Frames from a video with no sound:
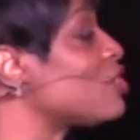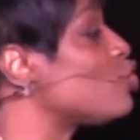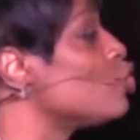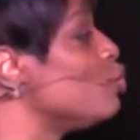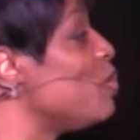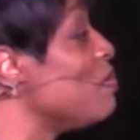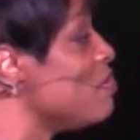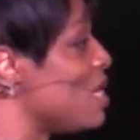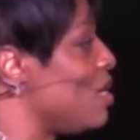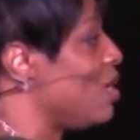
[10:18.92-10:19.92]
should be
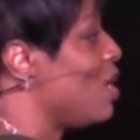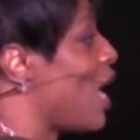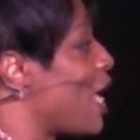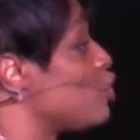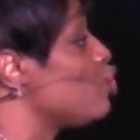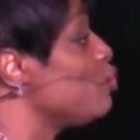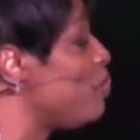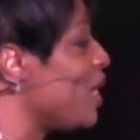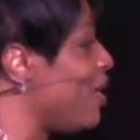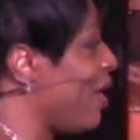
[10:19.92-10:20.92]
me. I should
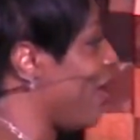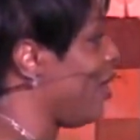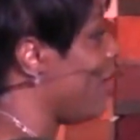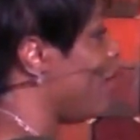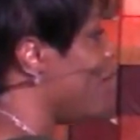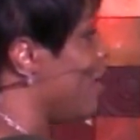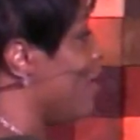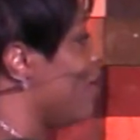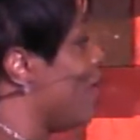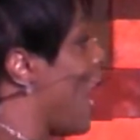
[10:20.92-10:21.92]
be here.
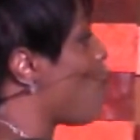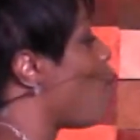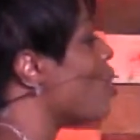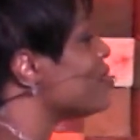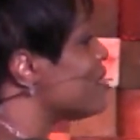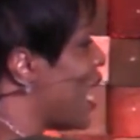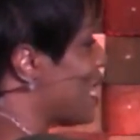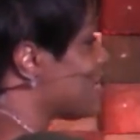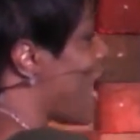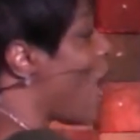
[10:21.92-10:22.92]
I want
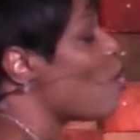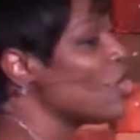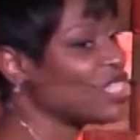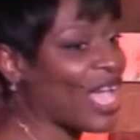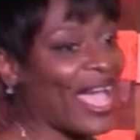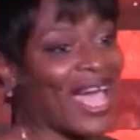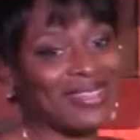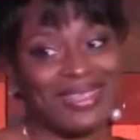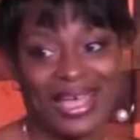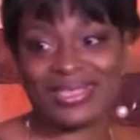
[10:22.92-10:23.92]
that. I wish I had
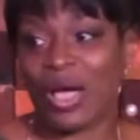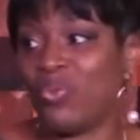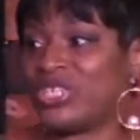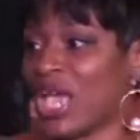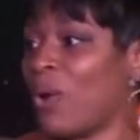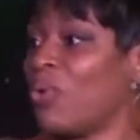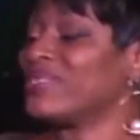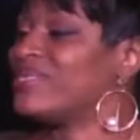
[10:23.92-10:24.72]
that. I wish I was